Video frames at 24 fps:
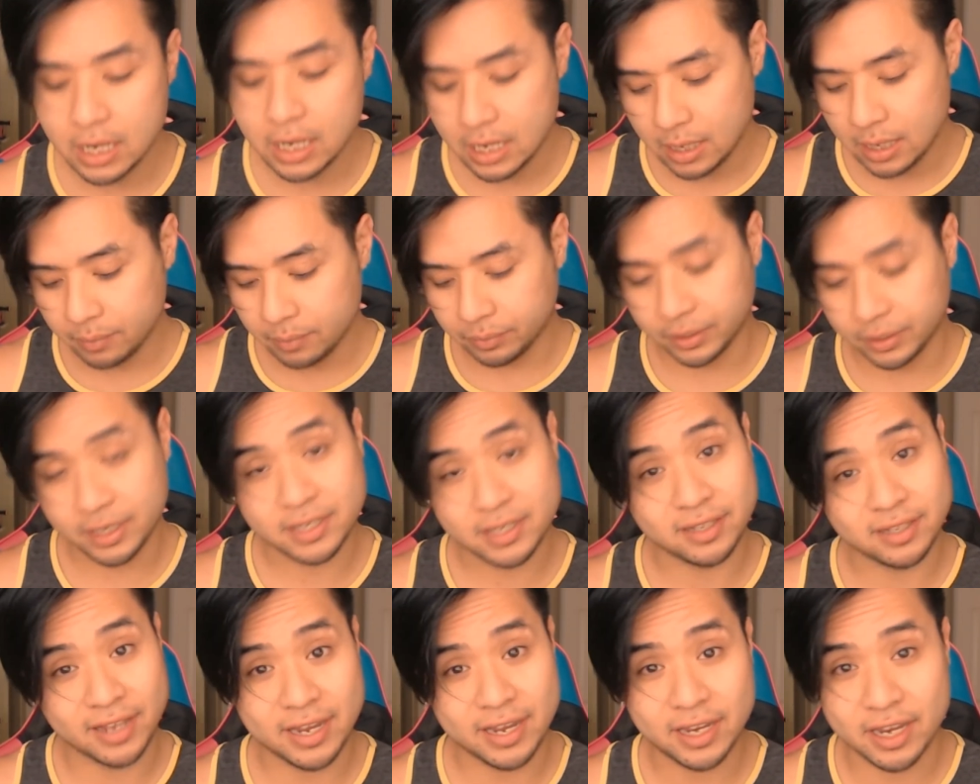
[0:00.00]

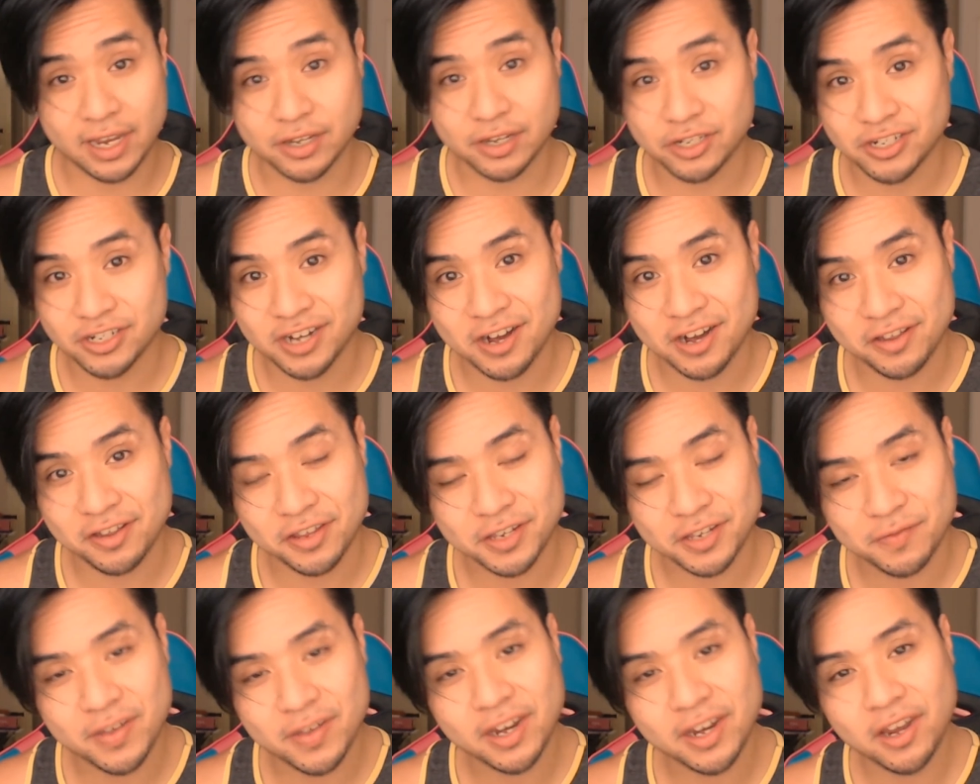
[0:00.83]
please like and share
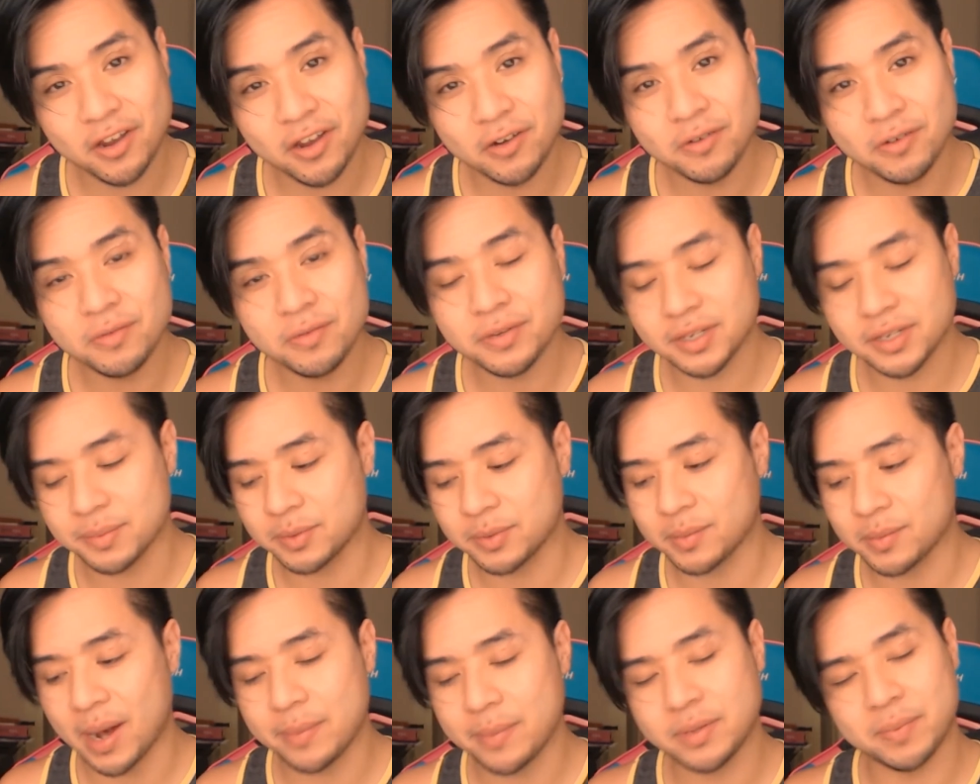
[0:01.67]
this video,
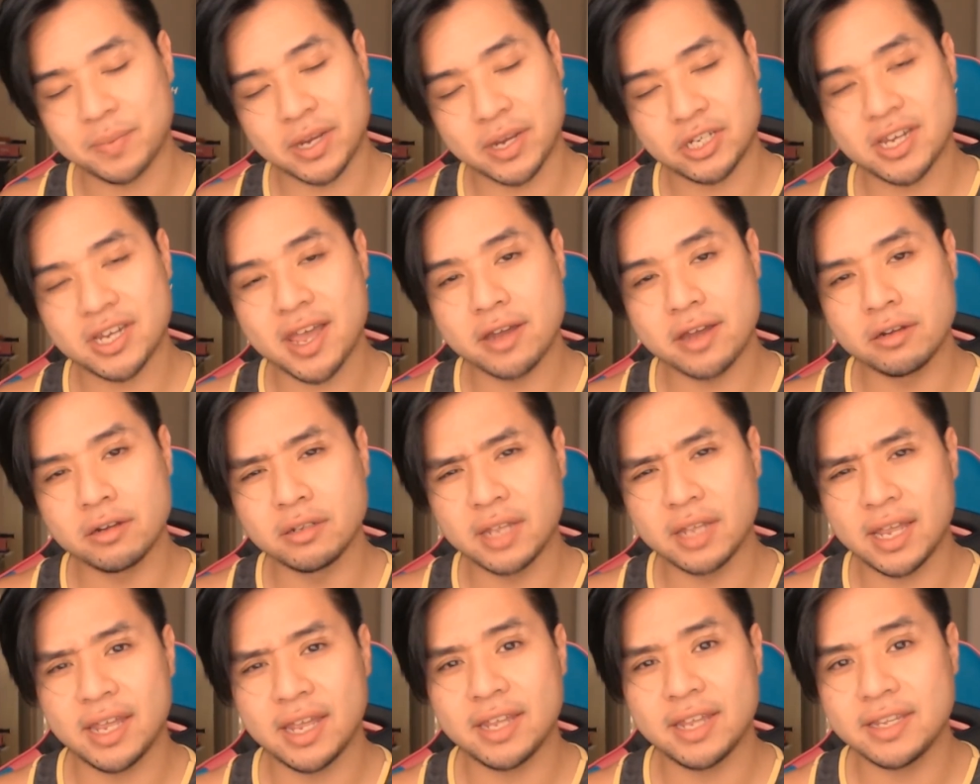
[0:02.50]
subscribe to my
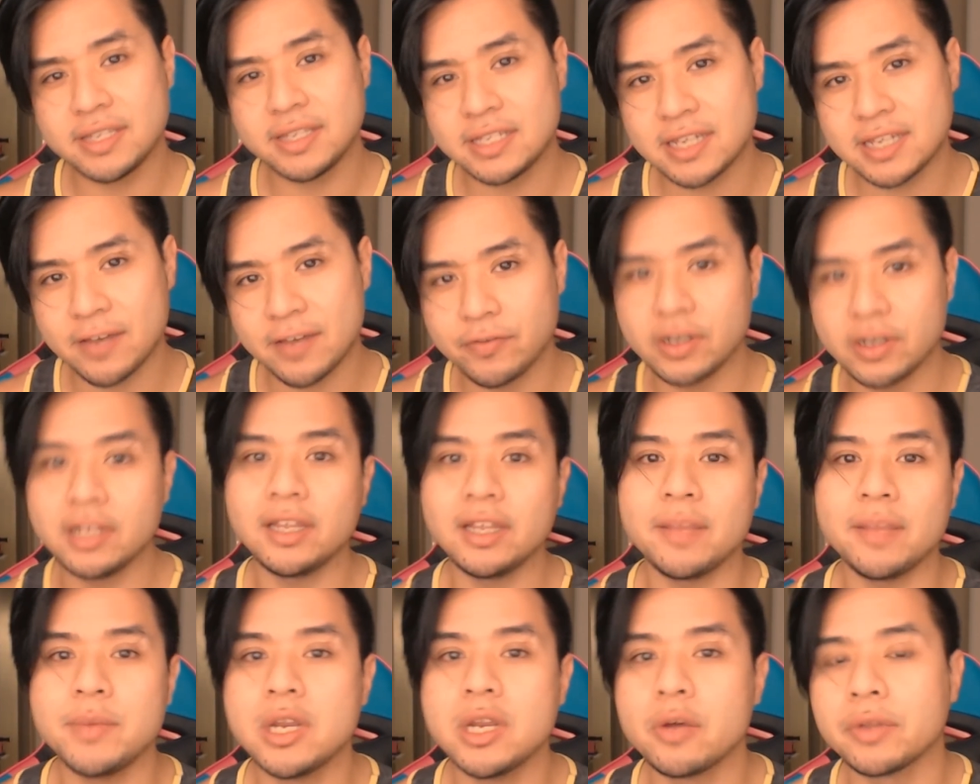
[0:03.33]
channel, and definitely
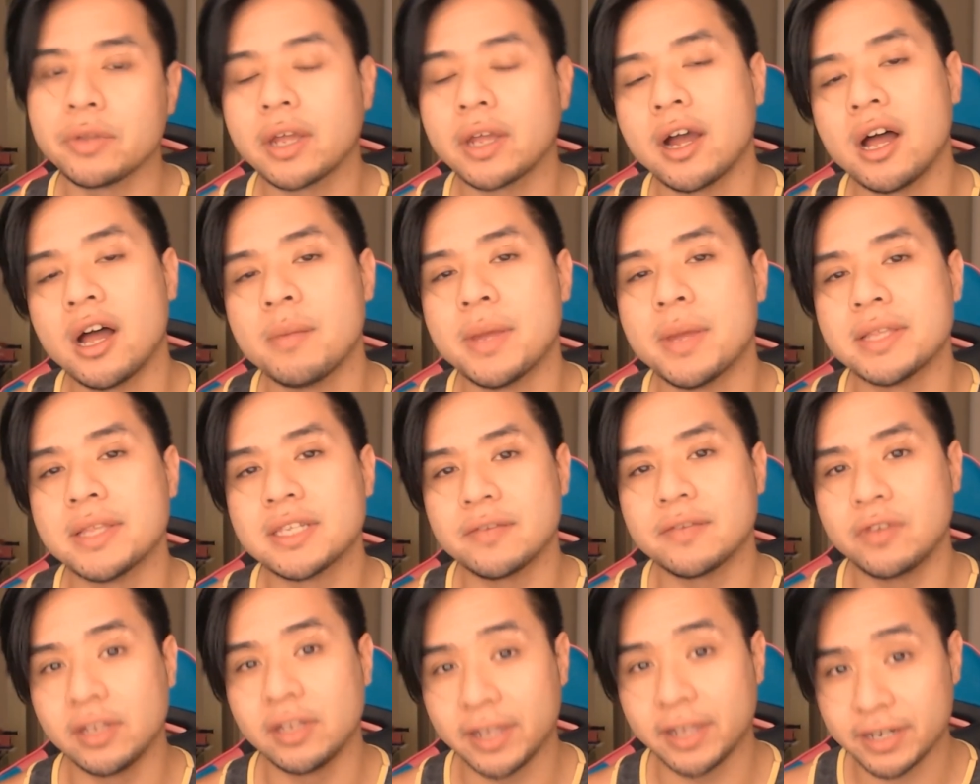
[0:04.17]
let me know in the comments
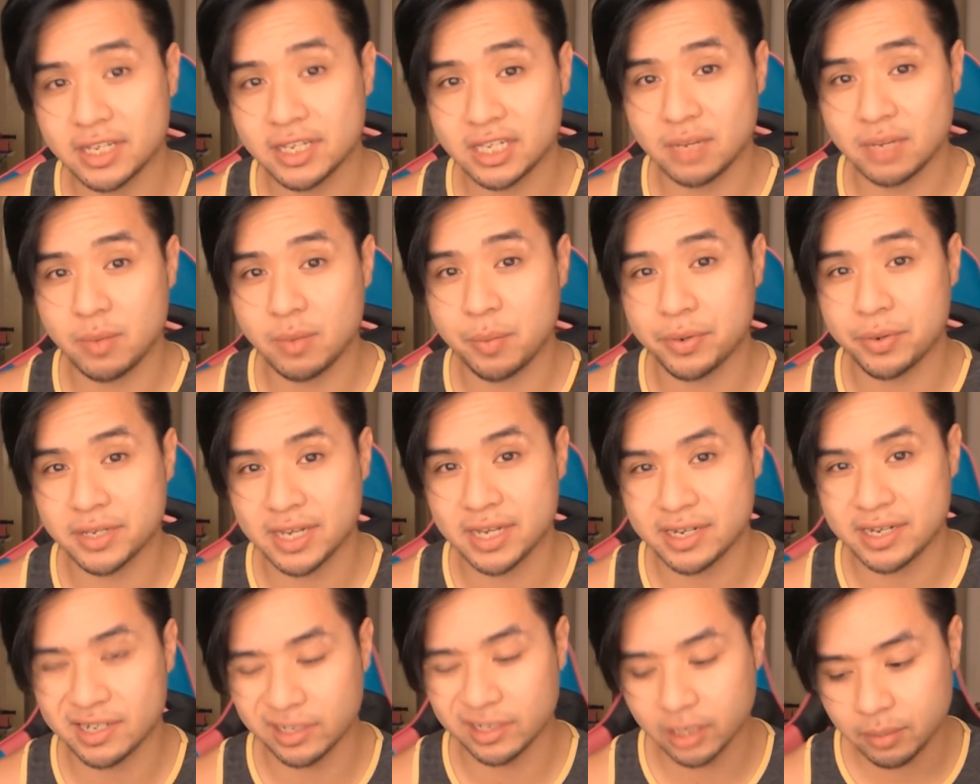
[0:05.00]
if you'd like to see me
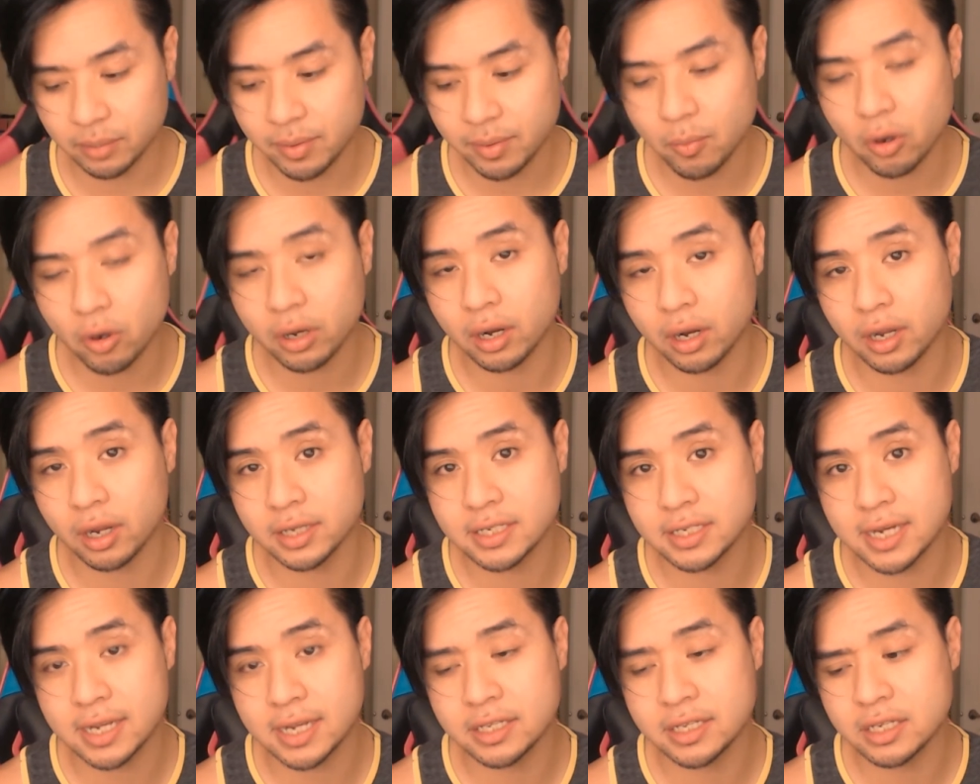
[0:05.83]
present a little bit more
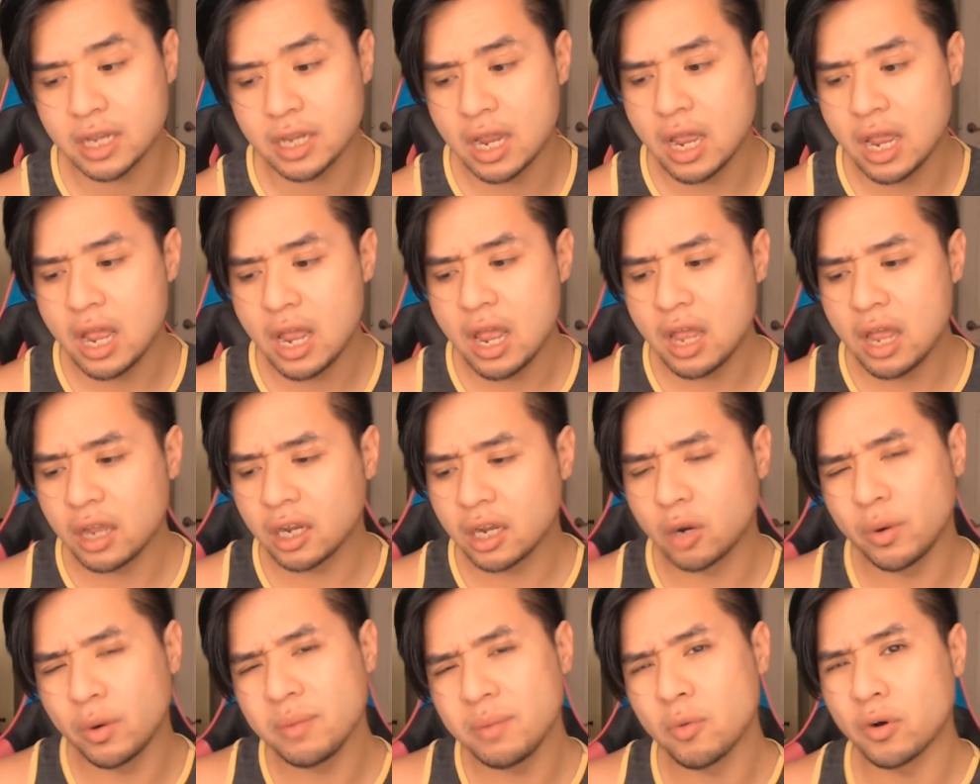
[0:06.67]
content
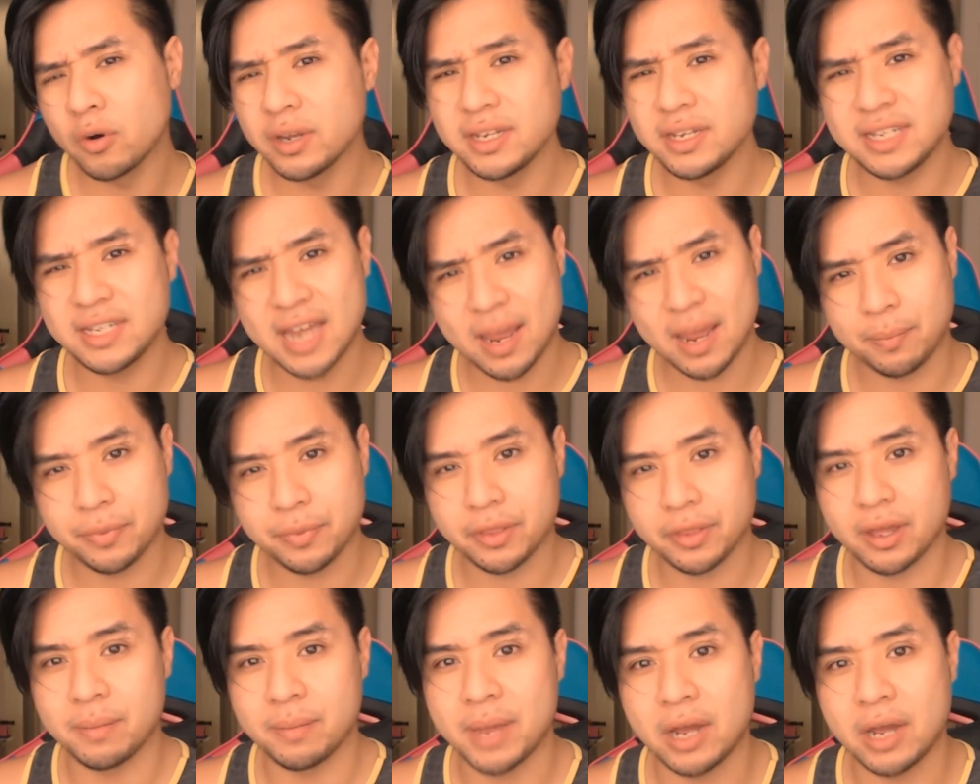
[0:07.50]
going more in
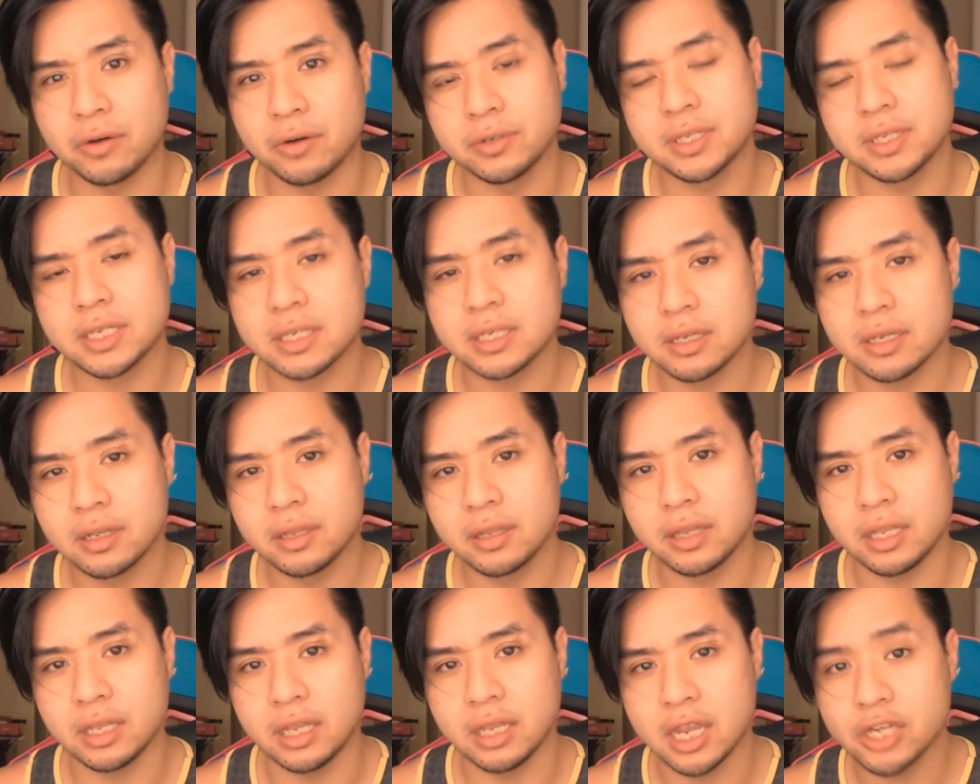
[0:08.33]
depth about
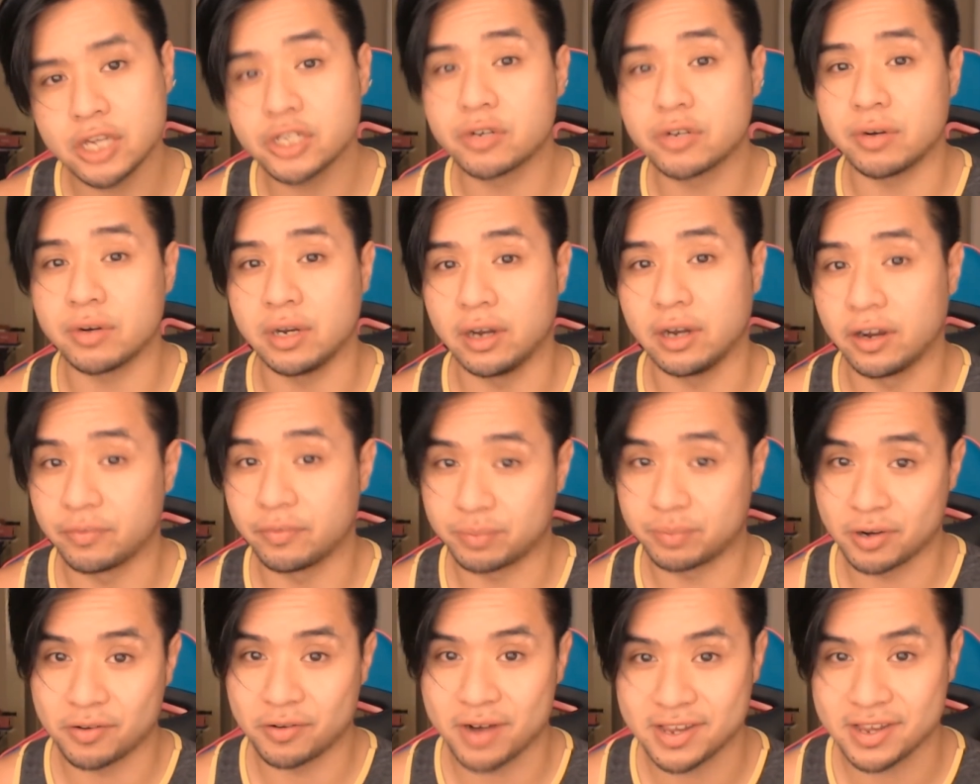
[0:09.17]
the history of
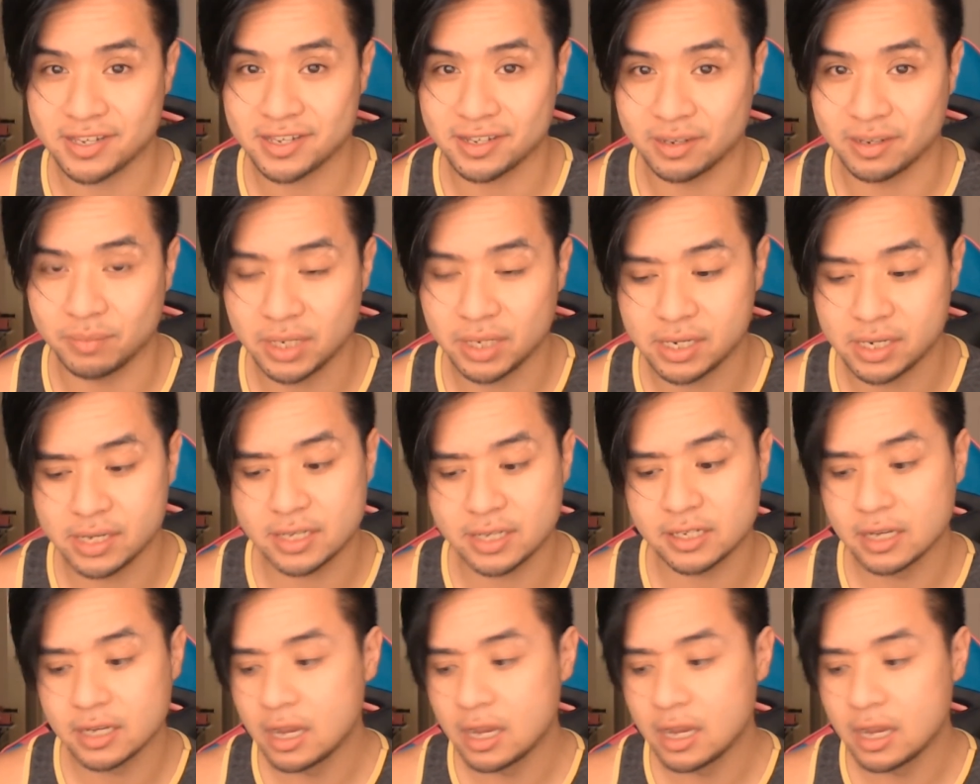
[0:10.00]
pro wrestling, because